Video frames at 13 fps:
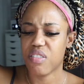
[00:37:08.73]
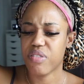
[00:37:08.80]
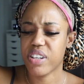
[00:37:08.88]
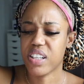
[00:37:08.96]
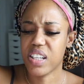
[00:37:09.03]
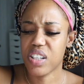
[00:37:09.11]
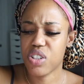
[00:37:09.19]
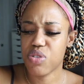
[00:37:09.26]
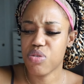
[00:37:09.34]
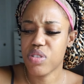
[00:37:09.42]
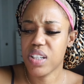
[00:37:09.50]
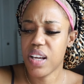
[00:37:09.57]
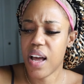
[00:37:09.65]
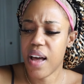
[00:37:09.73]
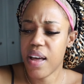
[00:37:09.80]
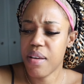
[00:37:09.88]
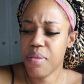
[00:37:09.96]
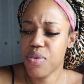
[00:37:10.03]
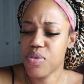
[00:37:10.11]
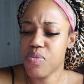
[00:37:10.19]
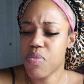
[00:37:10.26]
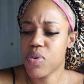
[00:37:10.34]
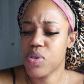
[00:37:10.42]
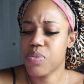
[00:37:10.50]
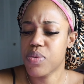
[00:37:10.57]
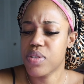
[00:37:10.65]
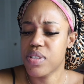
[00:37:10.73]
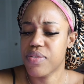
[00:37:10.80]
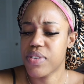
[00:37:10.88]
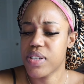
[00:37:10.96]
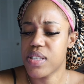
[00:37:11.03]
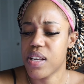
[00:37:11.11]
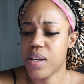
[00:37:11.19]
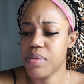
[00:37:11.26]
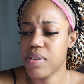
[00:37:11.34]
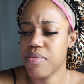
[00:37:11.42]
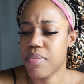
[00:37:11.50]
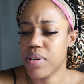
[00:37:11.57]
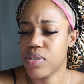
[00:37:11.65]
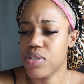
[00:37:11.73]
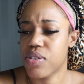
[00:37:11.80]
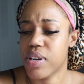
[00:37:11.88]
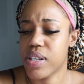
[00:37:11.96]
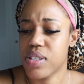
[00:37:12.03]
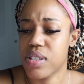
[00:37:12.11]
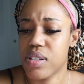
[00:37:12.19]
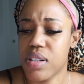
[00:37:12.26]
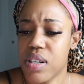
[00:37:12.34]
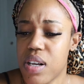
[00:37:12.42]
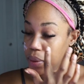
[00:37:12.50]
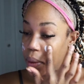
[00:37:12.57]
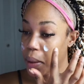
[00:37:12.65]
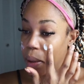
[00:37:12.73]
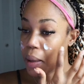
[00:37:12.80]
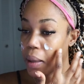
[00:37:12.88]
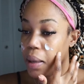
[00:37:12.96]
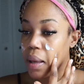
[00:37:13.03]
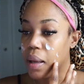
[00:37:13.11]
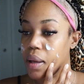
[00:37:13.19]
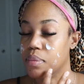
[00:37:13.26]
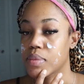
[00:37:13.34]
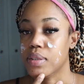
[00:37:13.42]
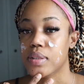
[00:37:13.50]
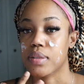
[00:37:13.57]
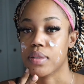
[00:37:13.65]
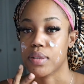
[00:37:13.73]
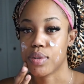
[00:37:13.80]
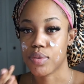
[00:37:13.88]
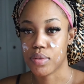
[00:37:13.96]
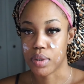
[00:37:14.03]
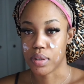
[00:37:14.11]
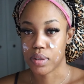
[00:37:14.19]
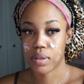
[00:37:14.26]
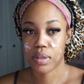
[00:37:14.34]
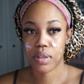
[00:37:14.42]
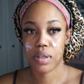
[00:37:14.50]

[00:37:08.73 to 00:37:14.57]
Really and truly, I use multiple different types of moisturizer. I'm using Tula.